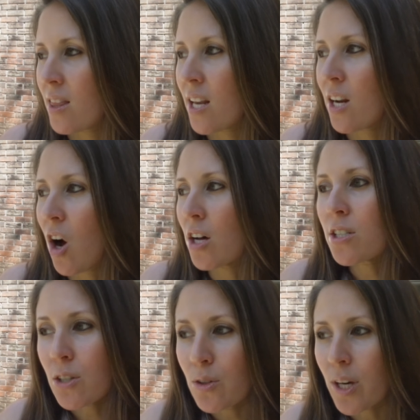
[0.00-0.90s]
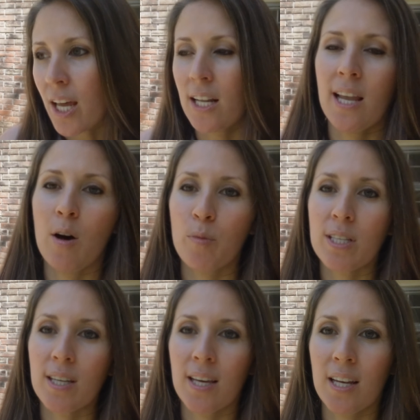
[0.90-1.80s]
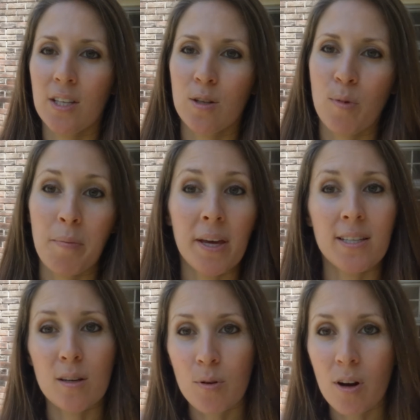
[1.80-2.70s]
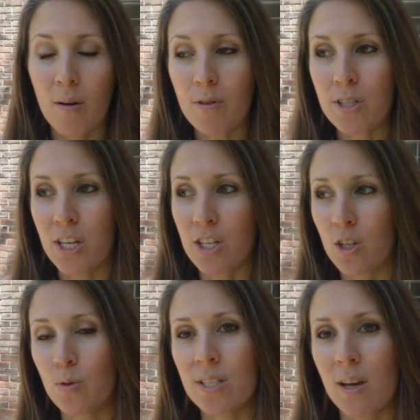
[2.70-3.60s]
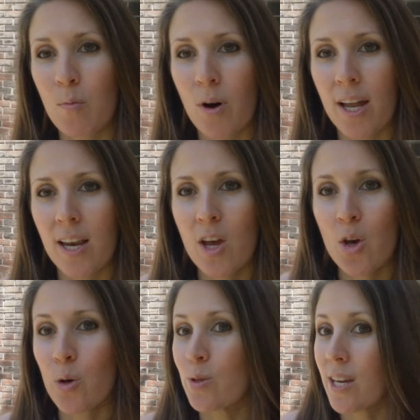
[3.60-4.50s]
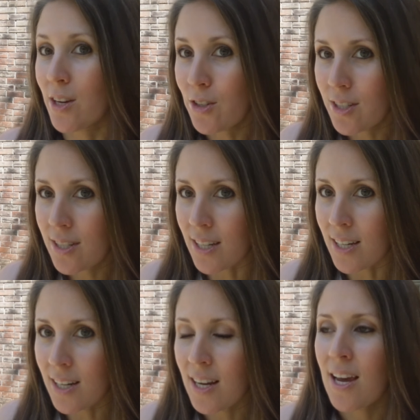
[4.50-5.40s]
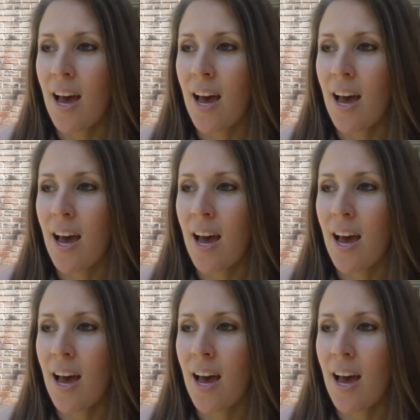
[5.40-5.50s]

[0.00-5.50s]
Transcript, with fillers: then it also can allow me to get into maybe a deeper conversation with someone who's interested.